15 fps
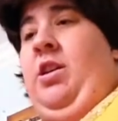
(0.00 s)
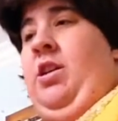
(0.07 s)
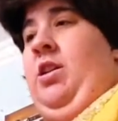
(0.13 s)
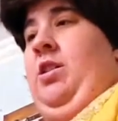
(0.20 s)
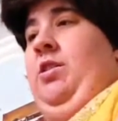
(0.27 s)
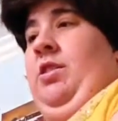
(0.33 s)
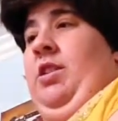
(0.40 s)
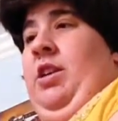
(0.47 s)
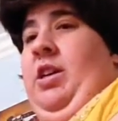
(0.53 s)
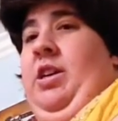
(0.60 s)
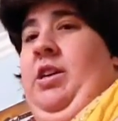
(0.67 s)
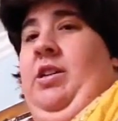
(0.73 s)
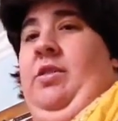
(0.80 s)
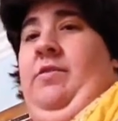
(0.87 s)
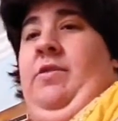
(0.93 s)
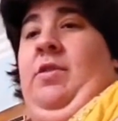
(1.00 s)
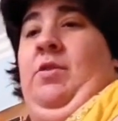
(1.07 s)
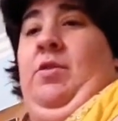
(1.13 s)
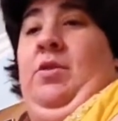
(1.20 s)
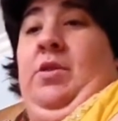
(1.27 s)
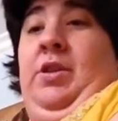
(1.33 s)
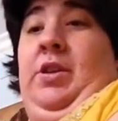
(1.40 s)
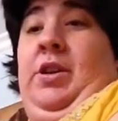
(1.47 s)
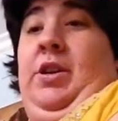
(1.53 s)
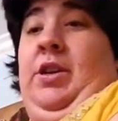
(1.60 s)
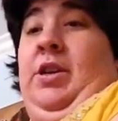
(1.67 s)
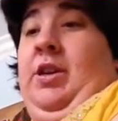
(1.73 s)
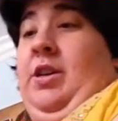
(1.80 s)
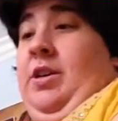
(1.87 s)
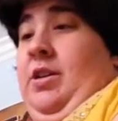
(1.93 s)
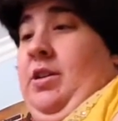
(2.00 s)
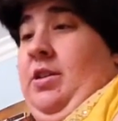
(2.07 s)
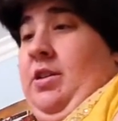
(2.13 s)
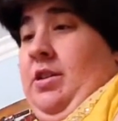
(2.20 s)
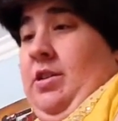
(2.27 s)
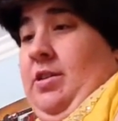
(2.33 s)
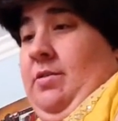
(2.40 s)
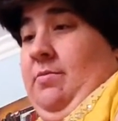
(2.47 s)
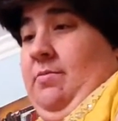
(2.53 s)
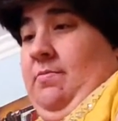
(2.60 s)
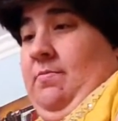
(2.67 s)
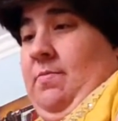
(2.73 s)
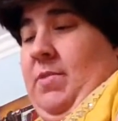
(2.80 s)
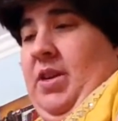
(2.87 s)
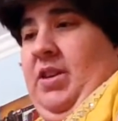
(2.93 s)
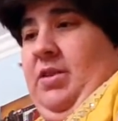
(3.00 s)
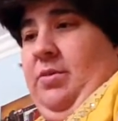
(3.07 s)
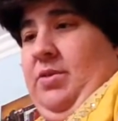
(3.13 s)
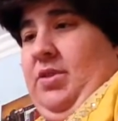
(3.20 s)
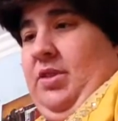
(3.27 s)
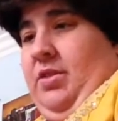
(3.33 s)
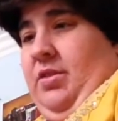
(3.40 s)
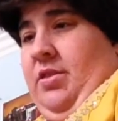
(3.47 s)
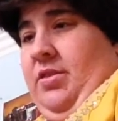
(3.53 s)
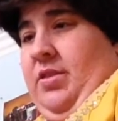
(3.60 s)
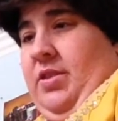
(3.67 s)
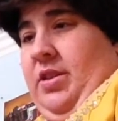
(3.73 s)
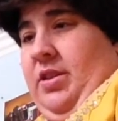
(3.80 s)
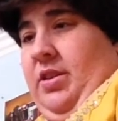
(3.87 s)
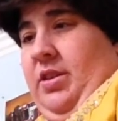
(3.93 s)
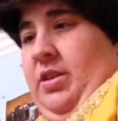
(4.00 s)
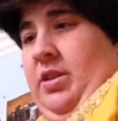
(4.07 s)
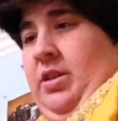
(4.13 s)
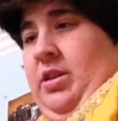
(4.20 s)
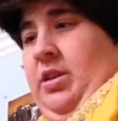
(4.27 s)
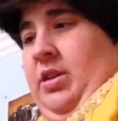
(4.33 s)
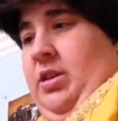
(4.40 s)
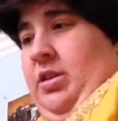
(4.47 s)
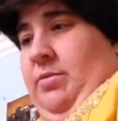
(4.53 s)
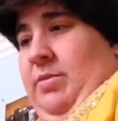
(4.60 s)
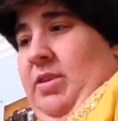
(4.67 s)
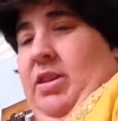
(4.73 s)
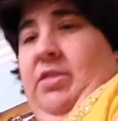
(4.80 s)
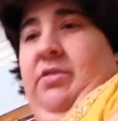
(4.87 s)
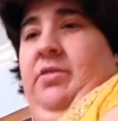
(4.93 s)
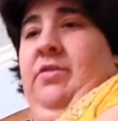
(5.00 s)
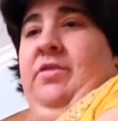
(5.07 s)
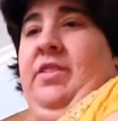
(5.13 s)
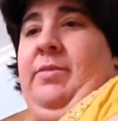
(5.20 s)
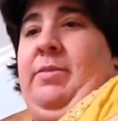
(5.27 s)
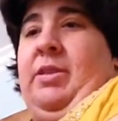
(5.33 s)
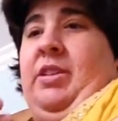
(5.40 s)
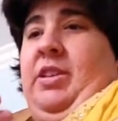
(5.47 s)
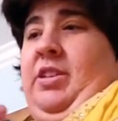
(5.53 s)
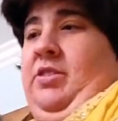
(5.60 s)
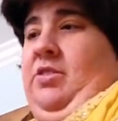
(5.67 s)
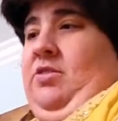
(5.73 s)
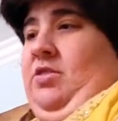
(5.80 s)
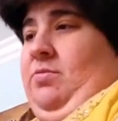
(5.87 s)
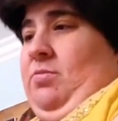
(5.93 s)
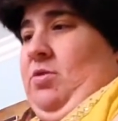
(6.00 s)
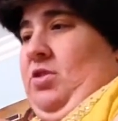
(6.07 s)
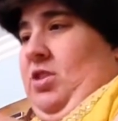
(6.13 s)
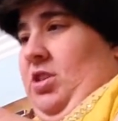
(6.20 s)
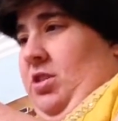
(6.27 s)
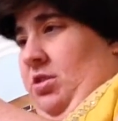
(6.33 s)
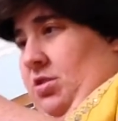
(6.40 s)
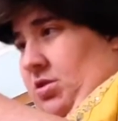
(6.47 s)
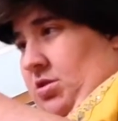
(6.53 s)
you're going to have your, I don't know what to call this thing. Your male, female, and you just push it in.